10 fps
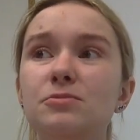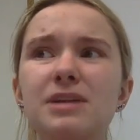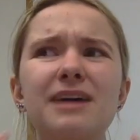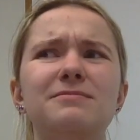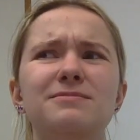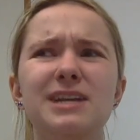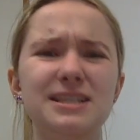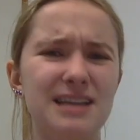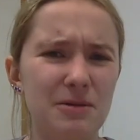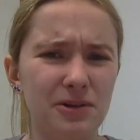Not
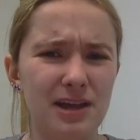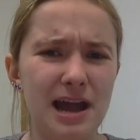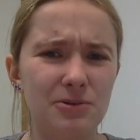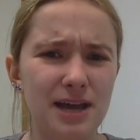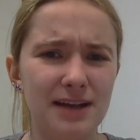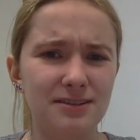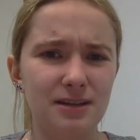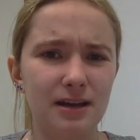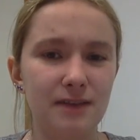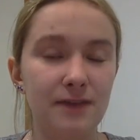he's not really
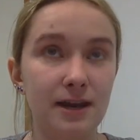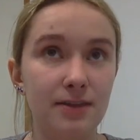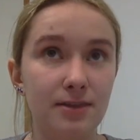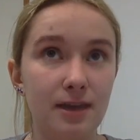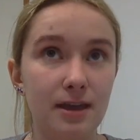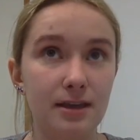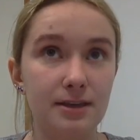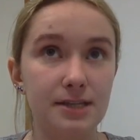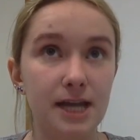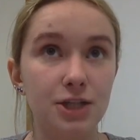outcasted. If anything,
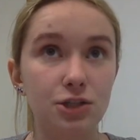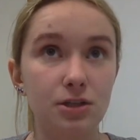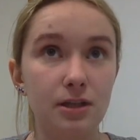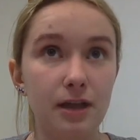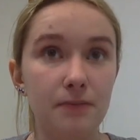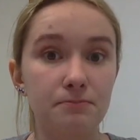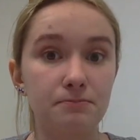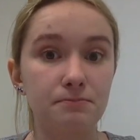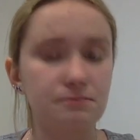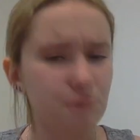he's actually like
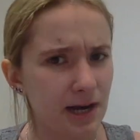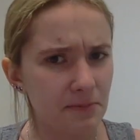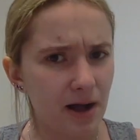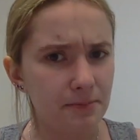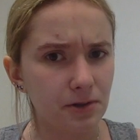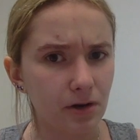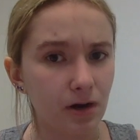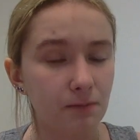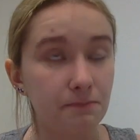pretty popular.